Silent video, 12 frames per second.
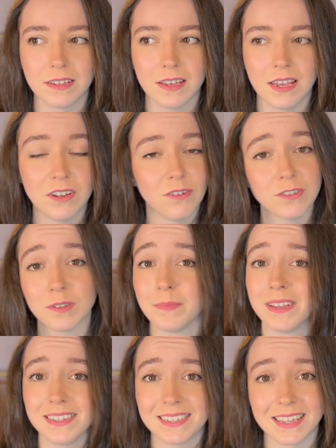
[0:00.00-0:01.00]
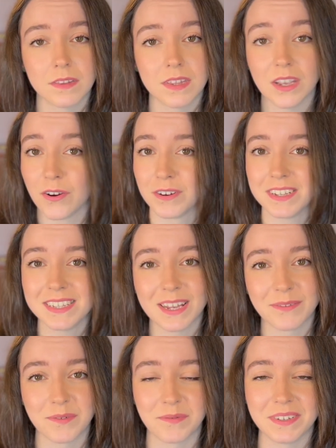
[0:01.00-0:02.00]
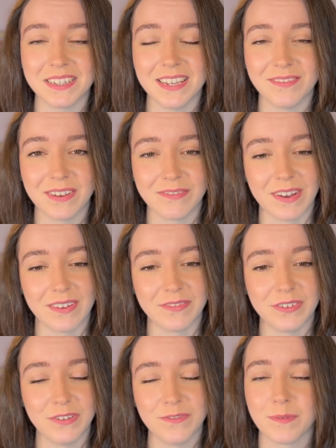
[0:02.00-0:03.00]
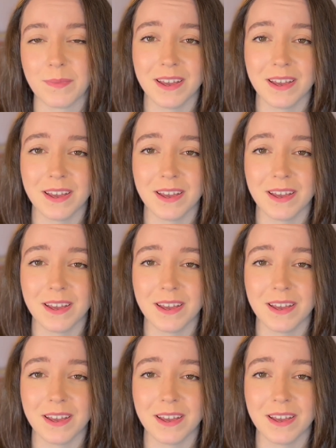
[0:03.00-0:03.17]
it also means that the artists that were receiving revenue from my